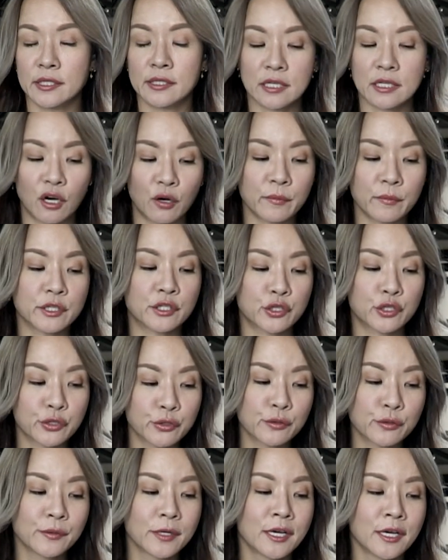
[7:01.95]
scalp. It's
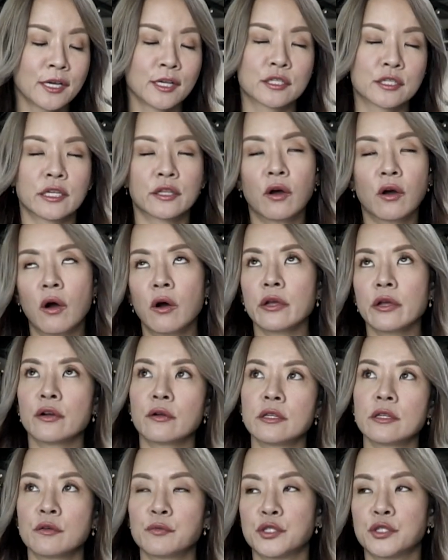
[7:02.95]
true. So I thought, oh, you
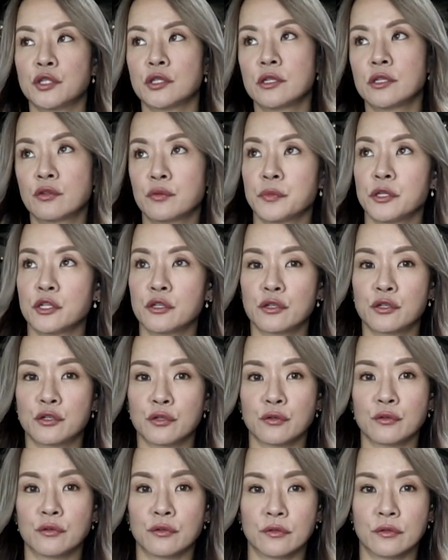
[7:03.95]
know, this would be good
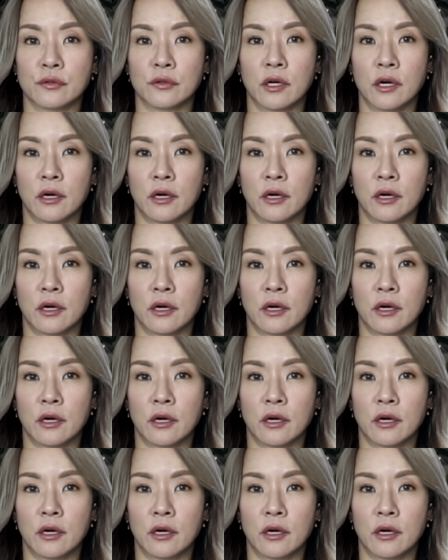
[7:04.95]
to